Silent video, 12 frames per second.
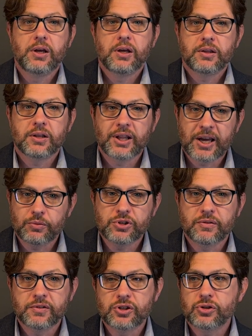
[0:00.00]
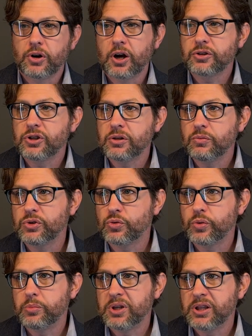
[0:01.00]
the language of instruction, which
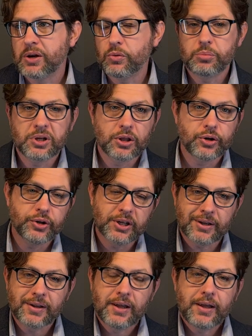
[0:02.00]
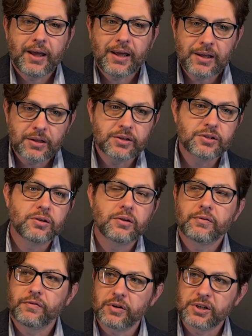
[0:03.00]
would be they would be learning English,
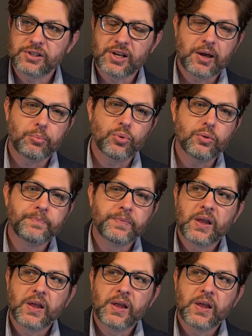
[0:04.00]
for example,